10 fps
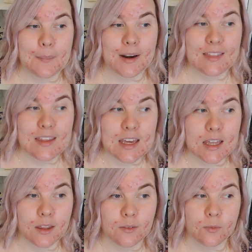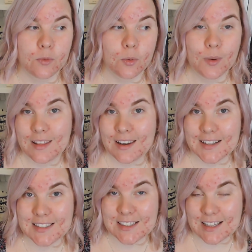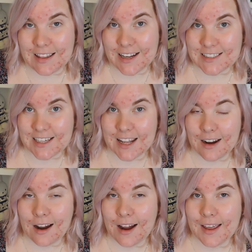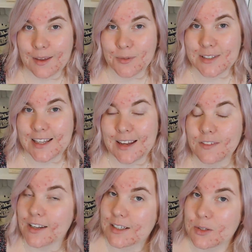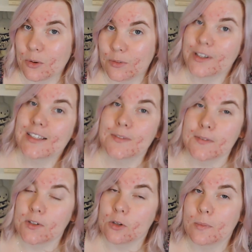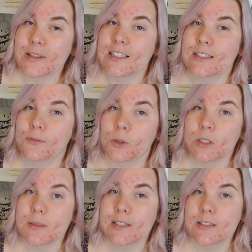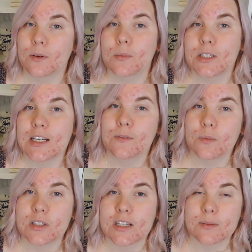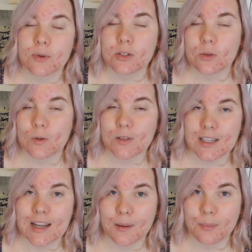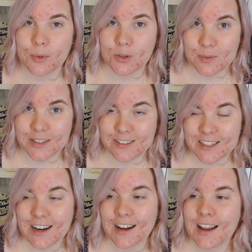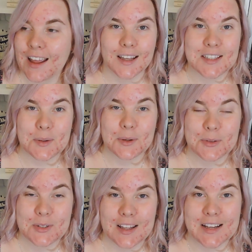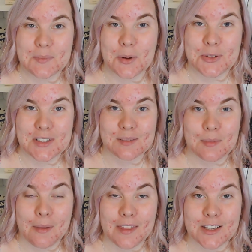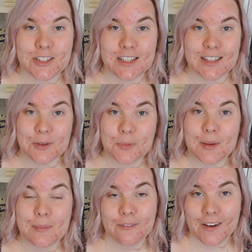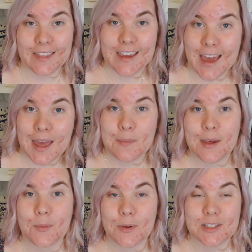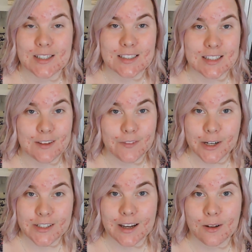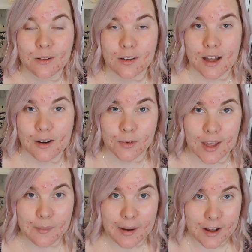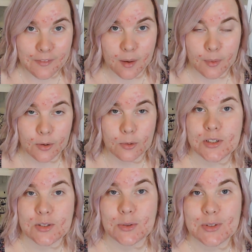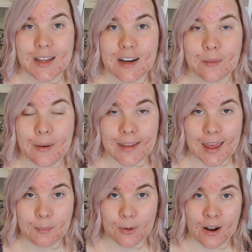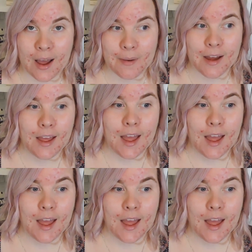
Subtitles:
But I think for one of the next things that I'd like to get, I received Exo Orpheus 50 New Myths for Christmas from Jean from Jean's Bookish Thoughts in our Booktubers Secret Santa. And so I'd also like to purchase My Mother, She Killed Me, My Father, He Ate Me, which is the fairy tale kind of counterpart of that one, which is also edited by Kate Bernheimer.